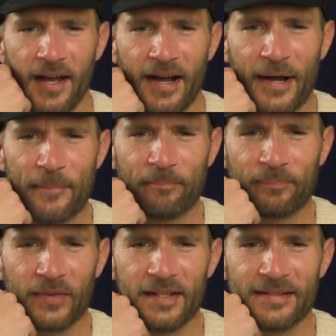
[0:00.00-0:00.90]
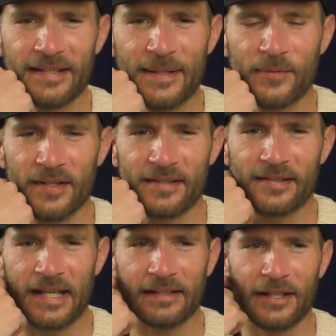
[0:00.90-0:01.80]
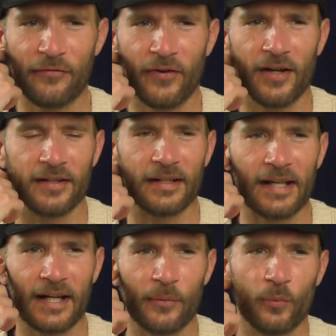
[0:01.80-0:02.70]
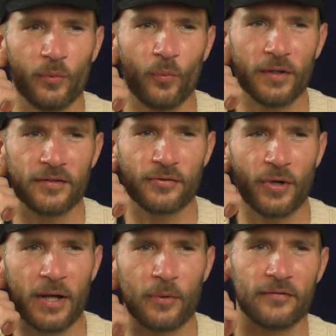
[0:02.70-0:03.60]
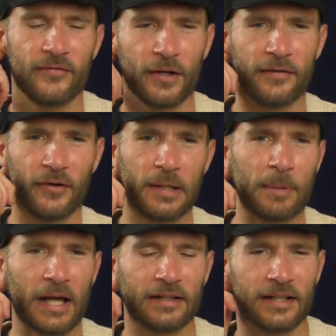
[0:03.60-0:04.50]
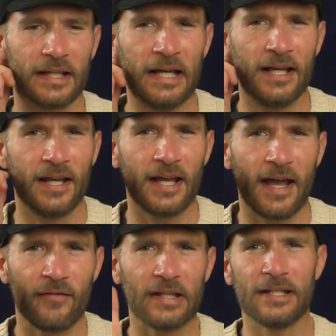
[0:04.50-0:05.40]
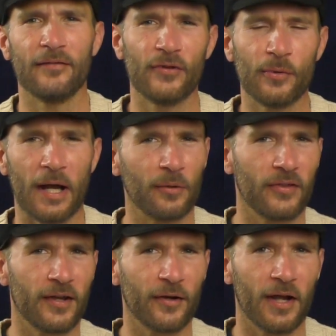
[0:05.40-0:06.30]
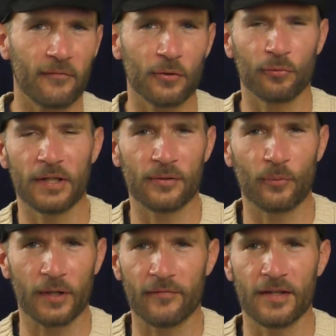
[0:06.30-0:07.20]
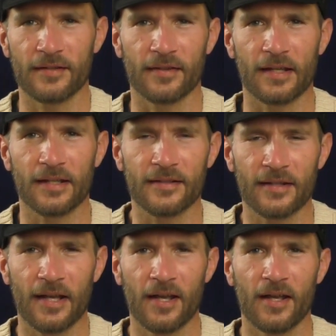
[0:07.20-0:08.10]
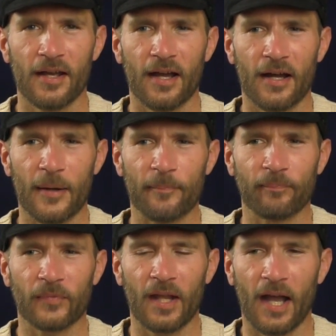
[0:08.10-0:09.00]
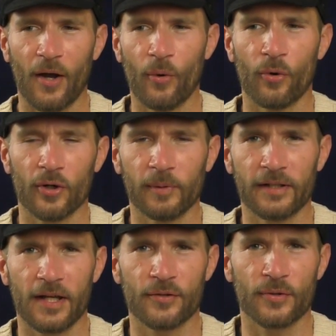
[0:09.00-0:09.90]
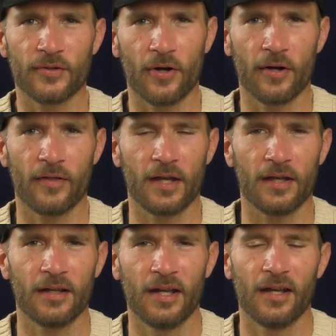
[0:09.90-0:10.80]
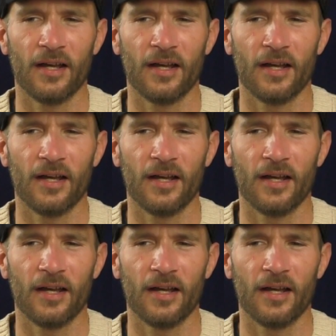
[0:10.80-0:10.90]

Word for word: Um, it seems insanely fun, and I want to try one very, very badly. Have any of you out there ever ridden one of these things? Um, how horribly dangerous are they?